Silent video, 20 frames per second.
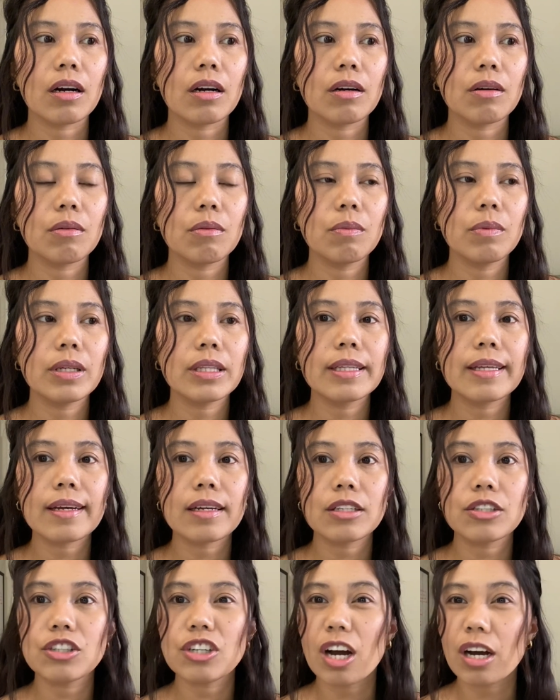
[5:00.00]
with the
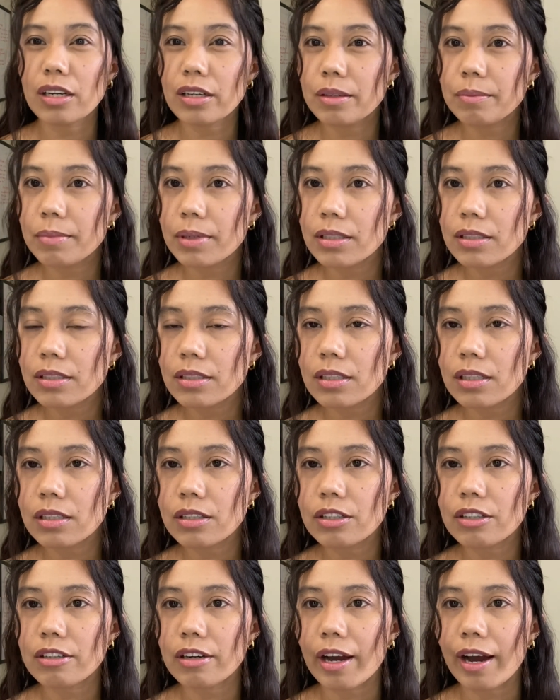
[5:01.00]
documents that
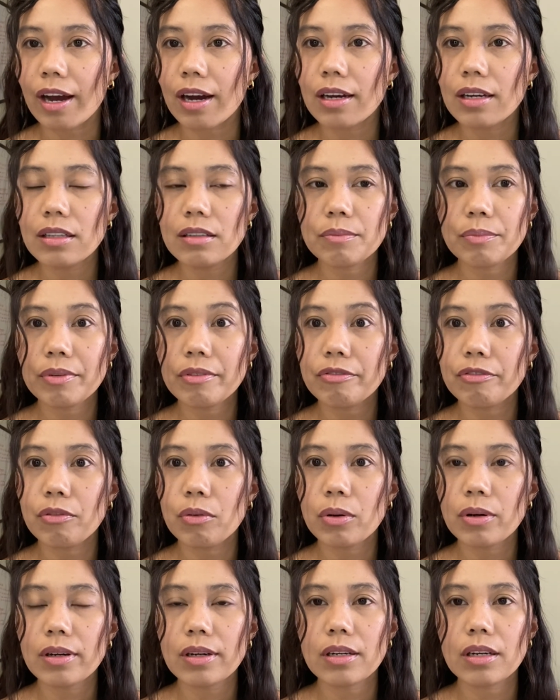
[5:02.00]
you had
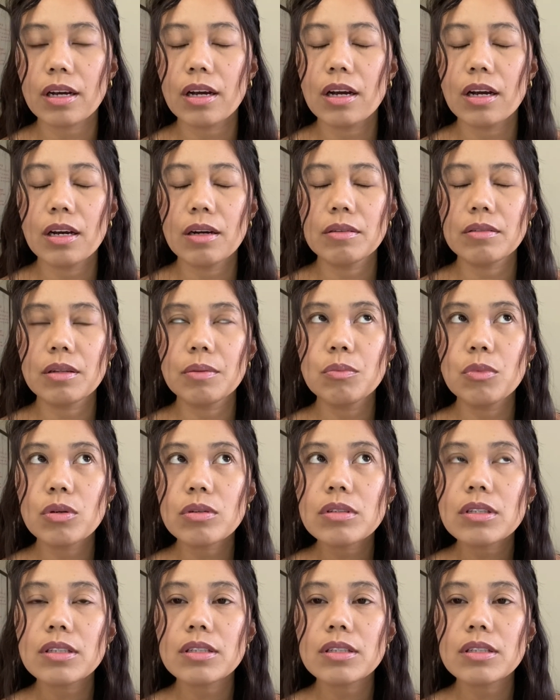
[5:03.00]
before. The most